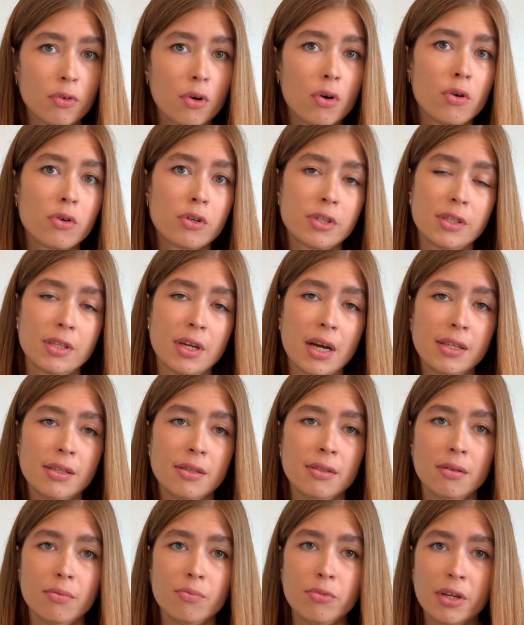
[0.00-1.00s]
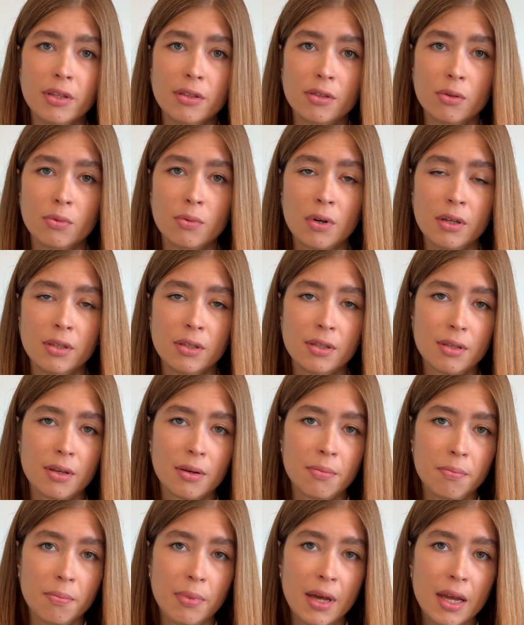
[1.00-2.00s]
or starting a brand awareness
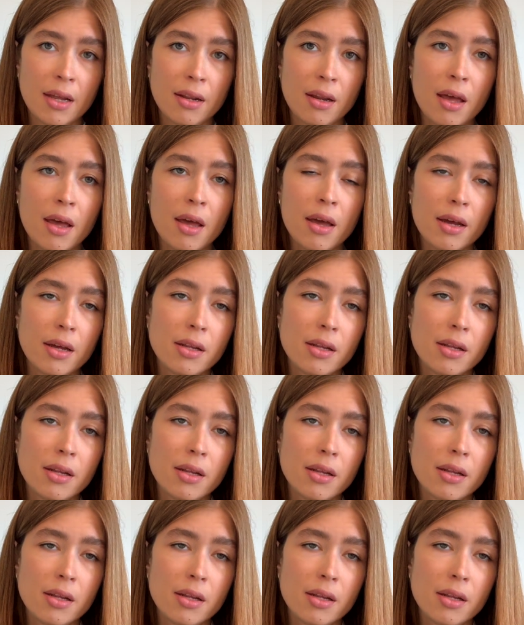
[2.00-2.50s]
campaign,